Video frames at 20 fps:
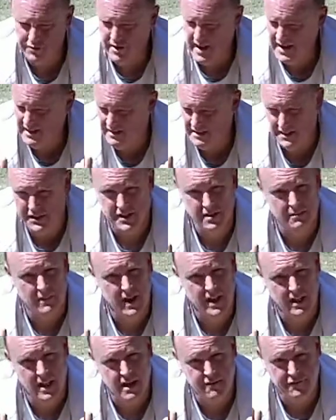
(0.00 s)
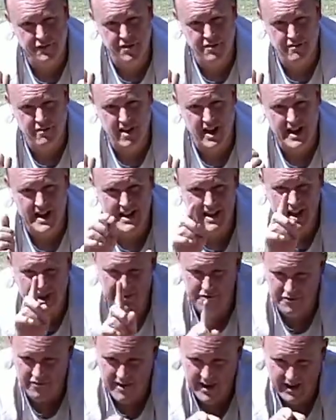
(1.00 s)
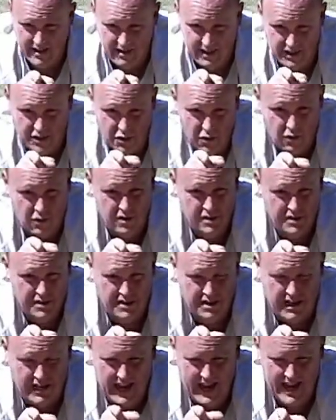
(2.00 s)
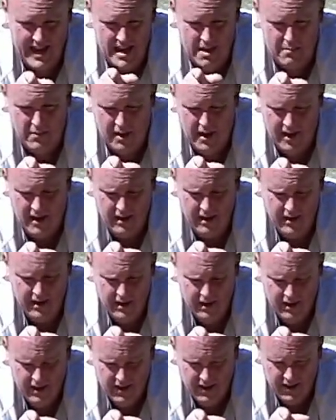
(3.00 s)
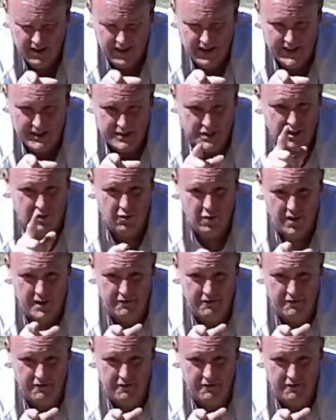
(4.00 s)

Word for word: directly to my left and right, and directly towards the camera. It's